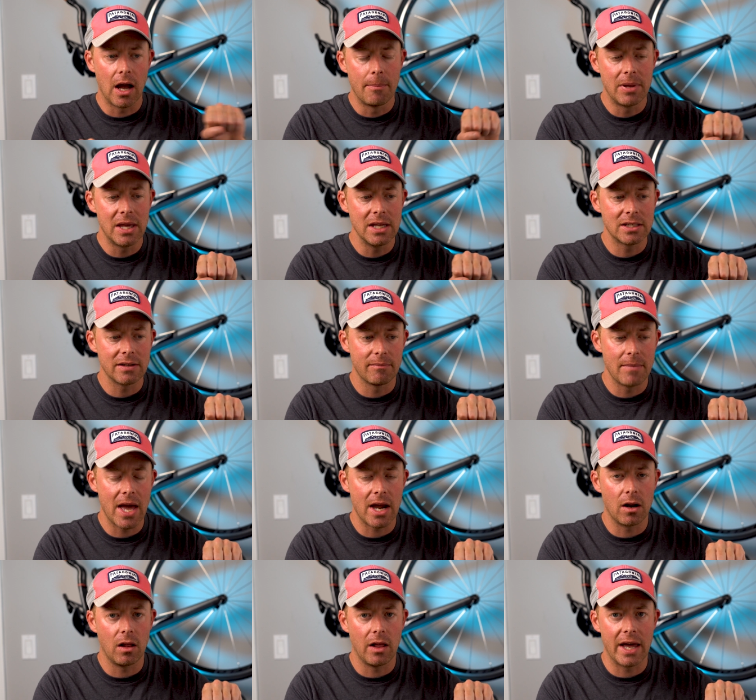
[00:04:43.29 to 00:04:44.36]
a, piece of
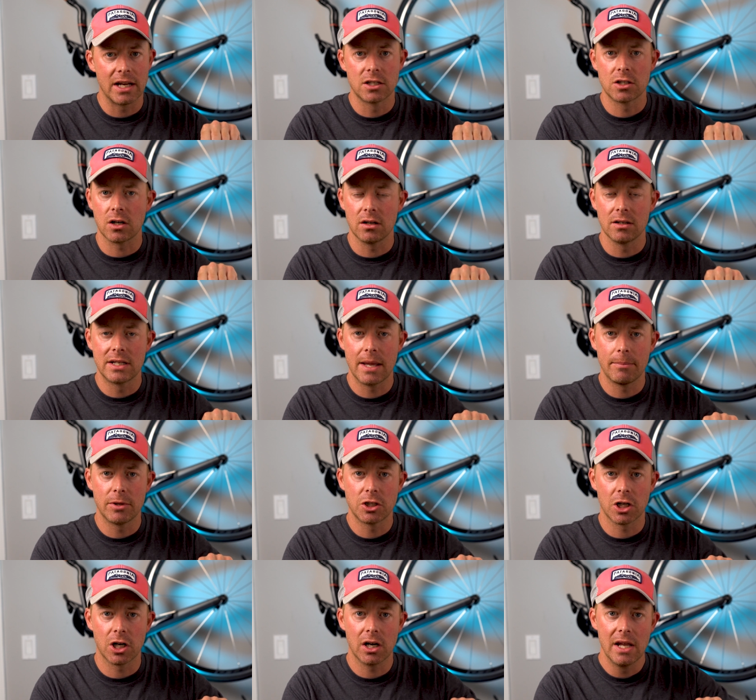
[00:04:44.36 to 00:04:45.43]
metal at a certain
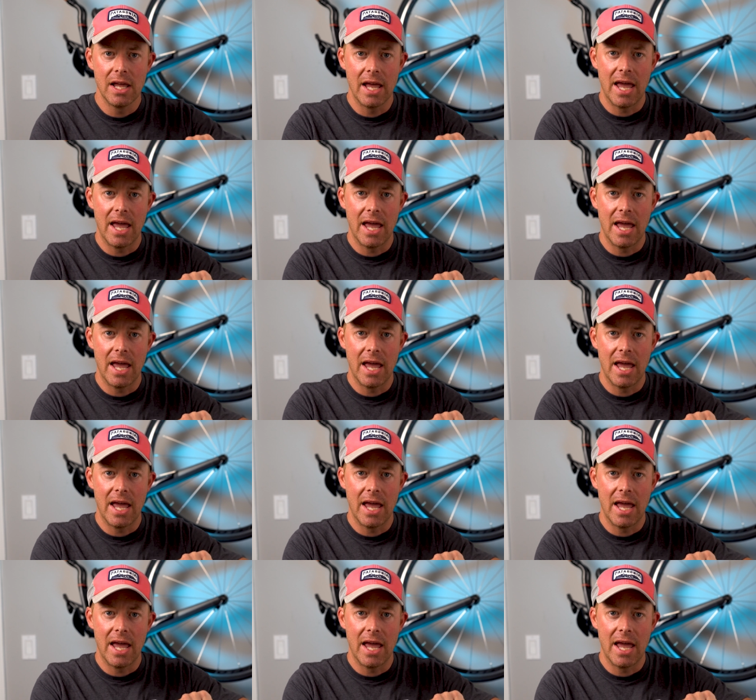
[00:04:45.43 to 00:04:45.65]
temperature